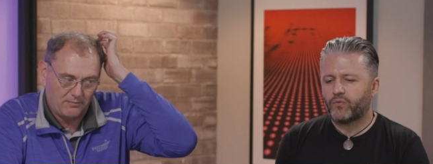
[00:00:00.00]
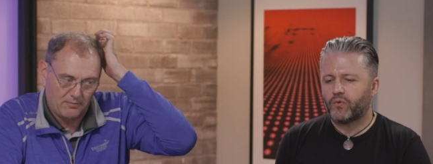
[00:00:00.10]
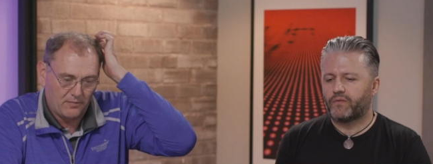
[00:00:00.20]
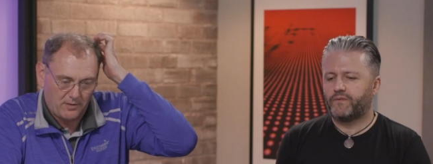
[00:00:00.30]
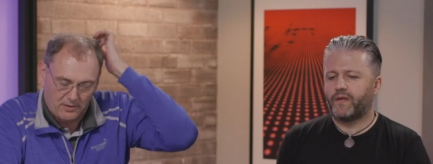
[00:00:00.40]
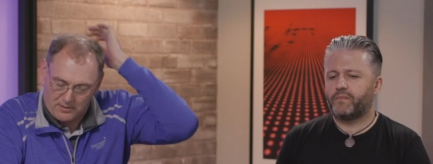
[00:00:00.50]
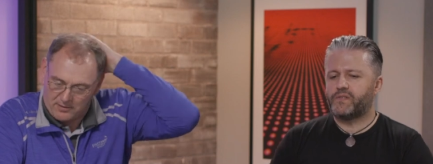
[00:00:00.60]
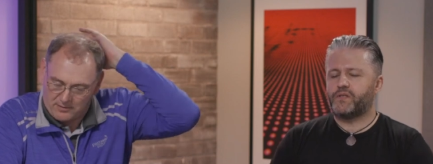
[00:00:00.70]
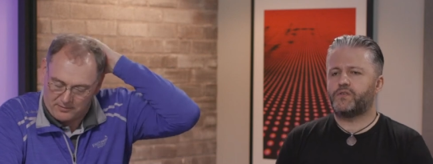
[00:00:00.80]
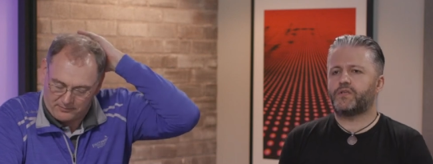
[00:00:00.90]
Speaker 1: rule of thumb
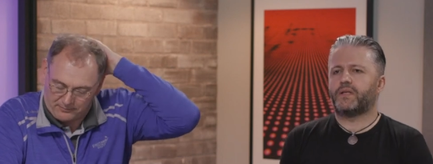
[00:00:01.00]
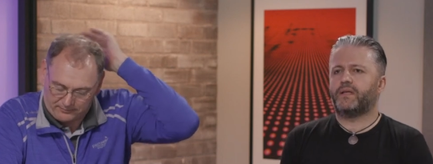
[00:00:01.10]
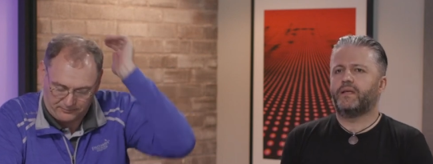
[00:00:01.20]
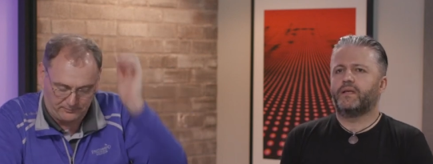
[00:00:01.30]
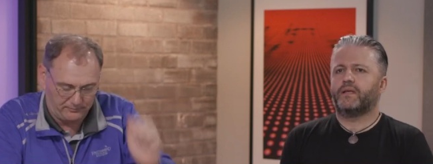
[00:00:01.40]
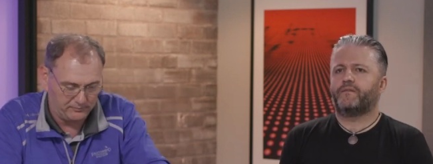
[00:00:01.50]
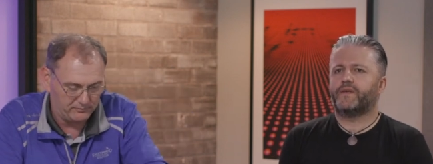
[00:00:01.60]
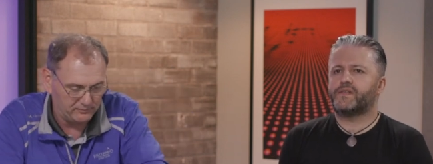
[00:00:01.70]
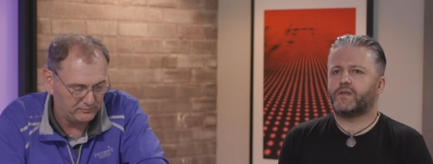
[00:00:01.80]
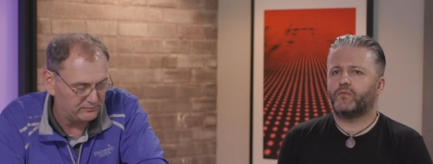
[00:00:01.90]
is usually if
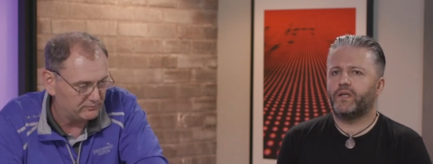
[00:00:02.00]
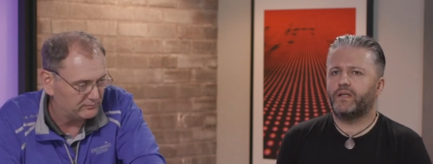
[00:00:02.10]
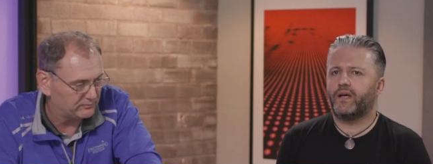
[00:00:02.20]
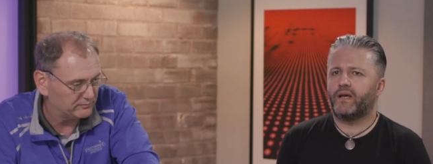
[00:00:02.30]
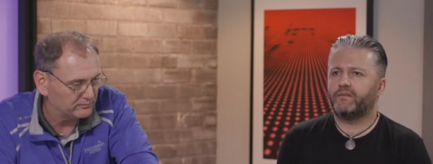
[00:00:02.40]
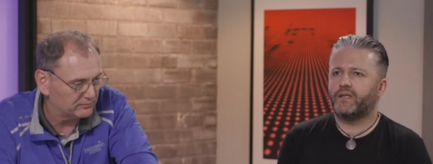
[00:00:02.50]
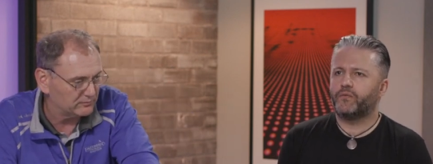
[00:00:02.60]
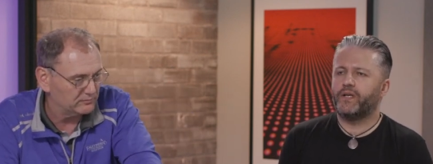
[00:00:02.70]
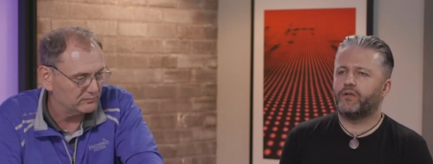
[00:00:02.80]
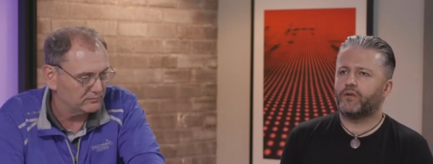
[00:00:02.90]
it's a read-heavy,
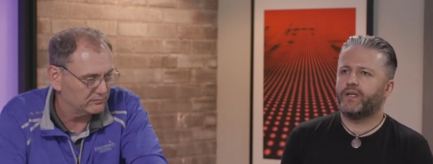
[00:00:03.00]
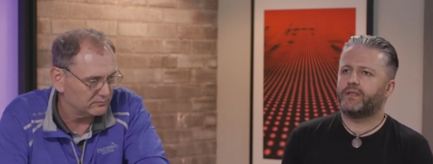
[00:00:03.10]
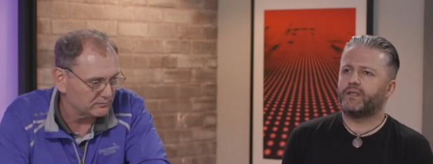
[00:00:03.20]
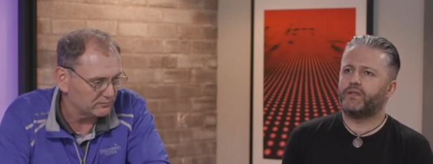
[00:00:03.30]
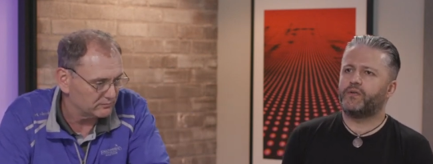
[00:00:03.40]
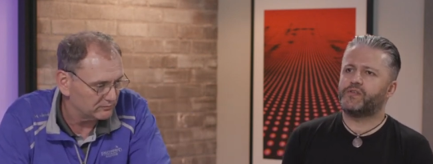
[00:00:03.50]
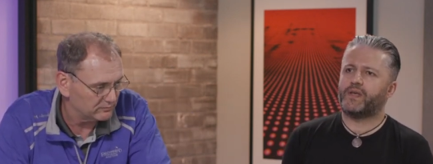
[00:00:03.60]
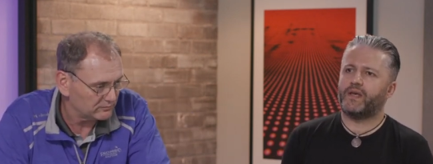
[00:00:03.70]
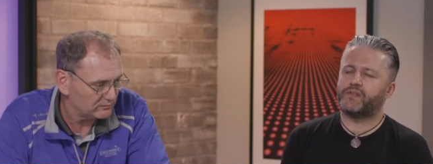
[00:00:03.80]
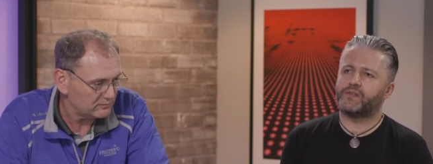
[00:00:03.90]
read-oriented use
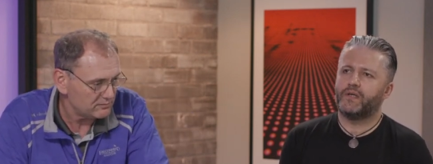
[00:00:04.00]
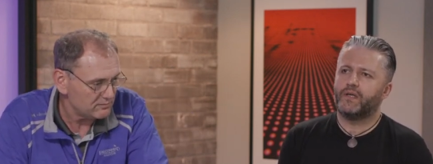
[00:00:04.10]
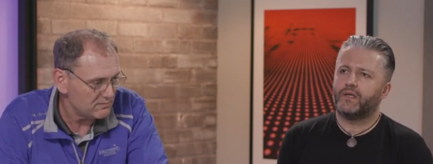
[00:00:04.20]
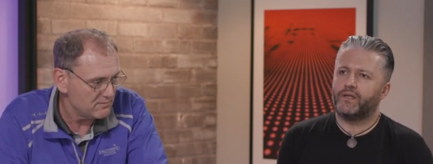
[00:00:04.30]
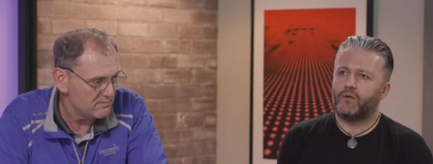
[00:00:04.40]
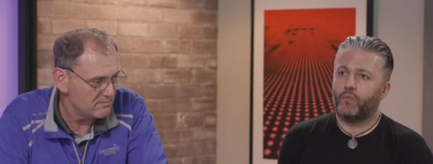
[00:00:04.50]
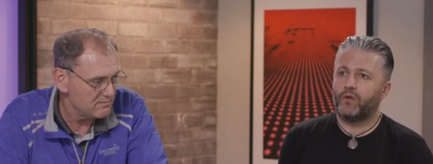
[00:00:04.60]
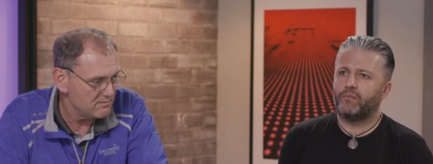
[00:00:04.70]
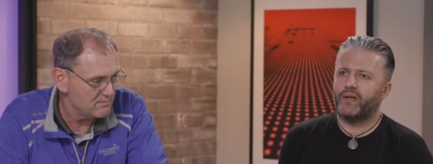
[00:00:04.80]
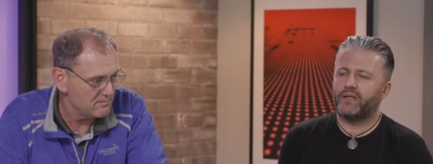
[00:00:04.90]
case, you
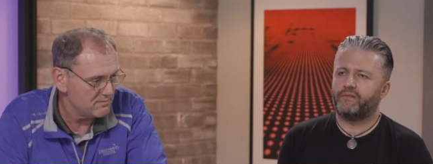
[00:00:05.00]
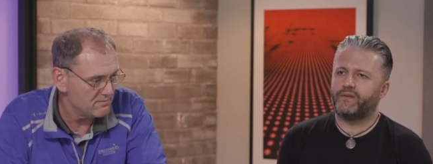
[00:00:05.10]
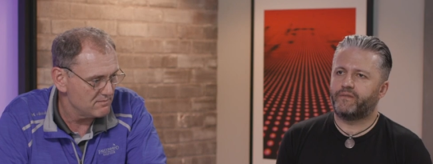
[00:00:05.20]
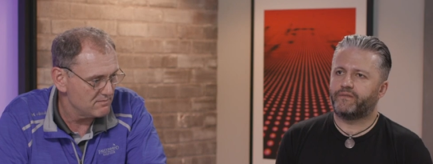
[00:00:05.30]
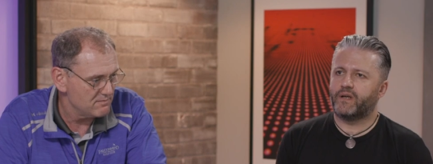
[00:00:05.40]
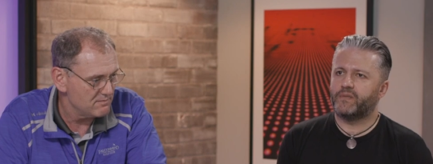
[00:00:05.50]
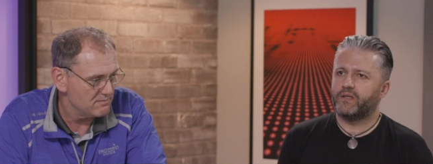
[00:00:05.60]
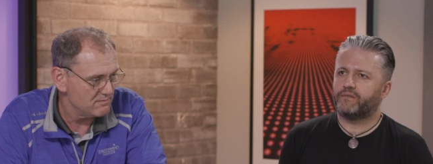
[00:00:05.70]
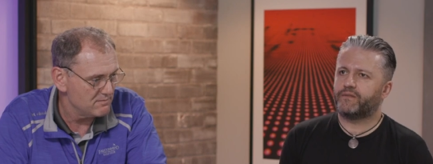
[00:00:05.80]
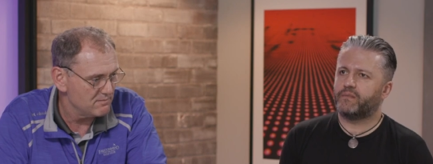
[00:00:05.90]
will benefit from a
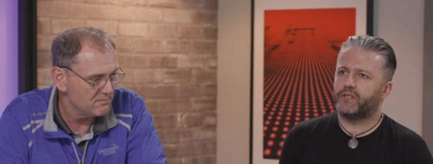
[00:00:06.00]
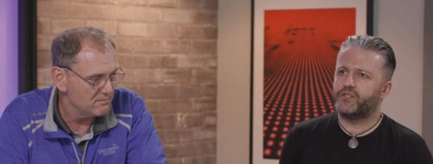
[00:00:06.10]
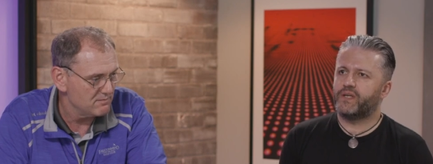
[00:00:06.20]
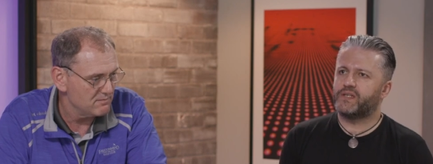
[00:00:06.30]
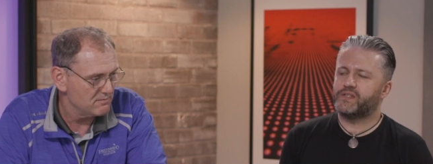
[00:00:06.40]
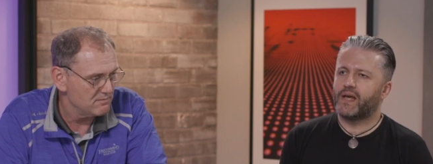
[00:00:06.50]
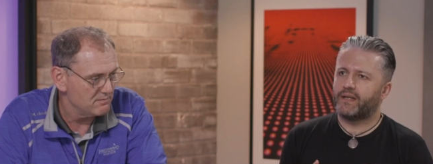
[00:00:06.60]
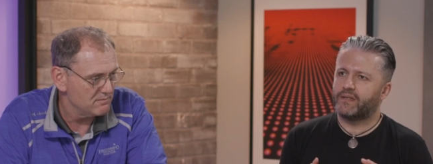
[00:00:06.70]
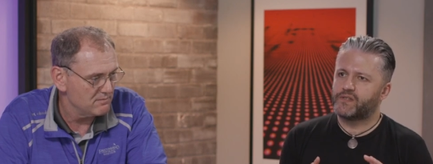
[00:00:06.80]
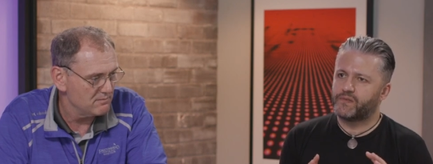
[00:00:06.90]
from a GSI
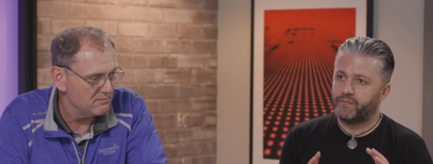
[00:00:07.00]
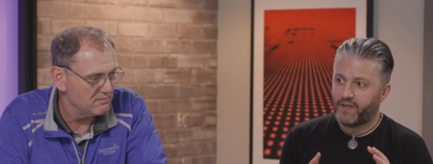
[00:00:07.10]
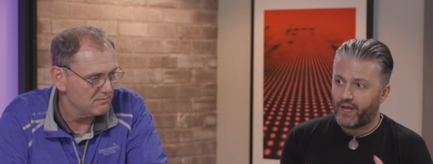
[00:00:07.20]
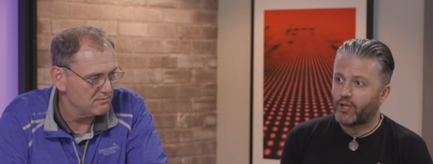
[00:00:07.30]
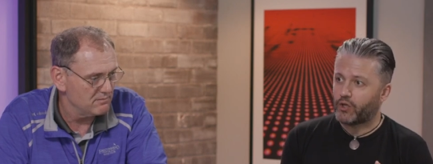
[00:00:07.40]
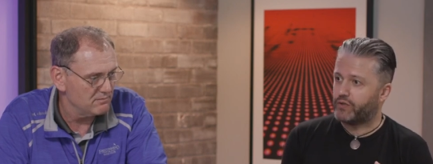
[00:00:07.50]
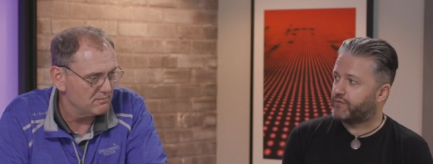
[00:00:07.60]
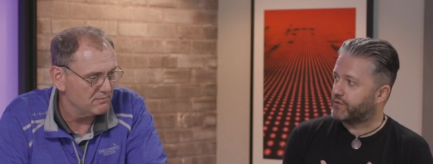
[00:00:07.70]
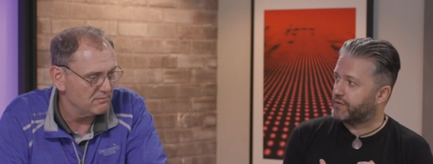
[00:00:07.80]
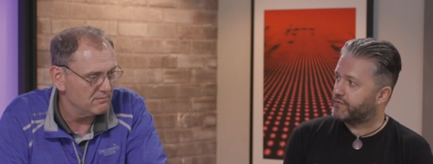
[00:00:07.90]
that's tailored
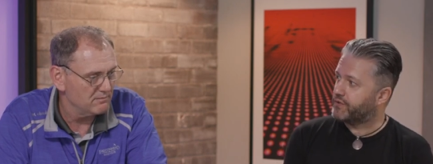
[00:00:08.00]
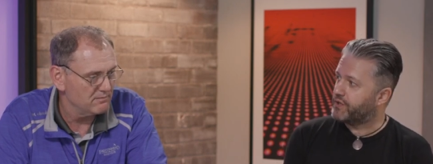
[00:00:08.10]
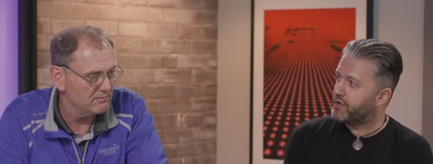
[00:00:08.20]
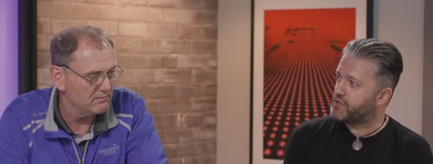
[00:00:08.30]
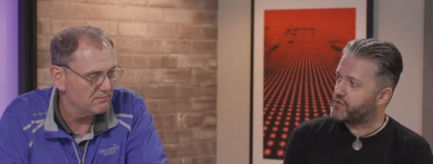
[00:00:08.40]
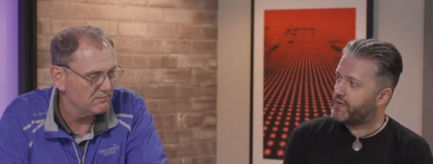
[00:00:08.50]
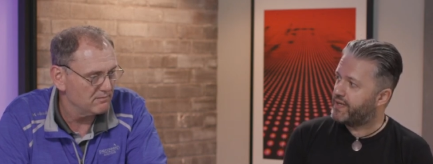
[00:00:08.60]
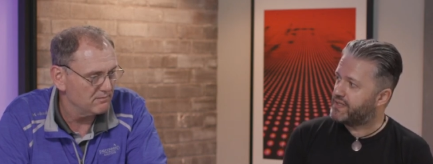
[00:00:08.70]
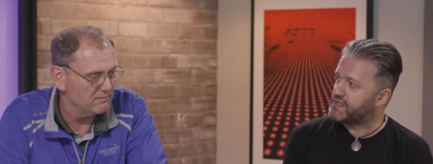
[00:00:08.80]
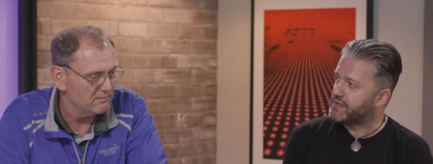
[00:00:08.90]
for for those
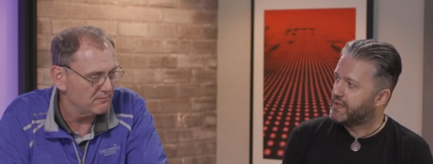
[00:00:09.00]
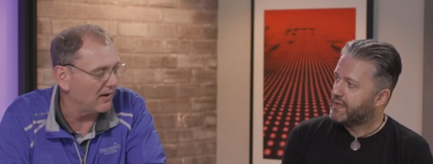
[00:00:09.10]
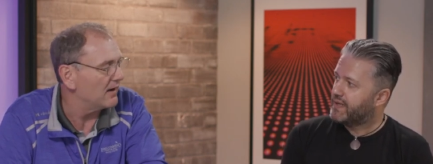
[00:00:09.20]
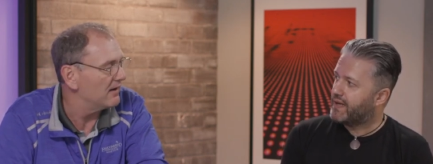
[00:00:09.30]
reads. Right.